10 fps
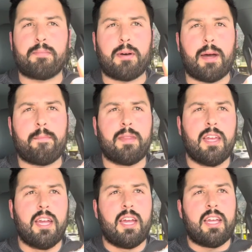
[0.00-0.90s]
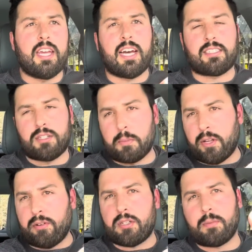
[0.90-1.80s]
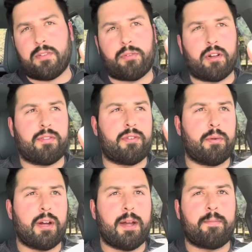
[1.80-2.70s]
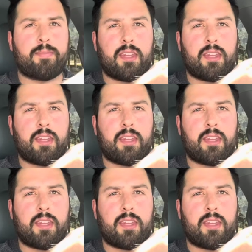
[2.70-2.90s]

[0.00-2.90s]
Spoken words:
But yeah, so 2.3, 2.4 on the freeway,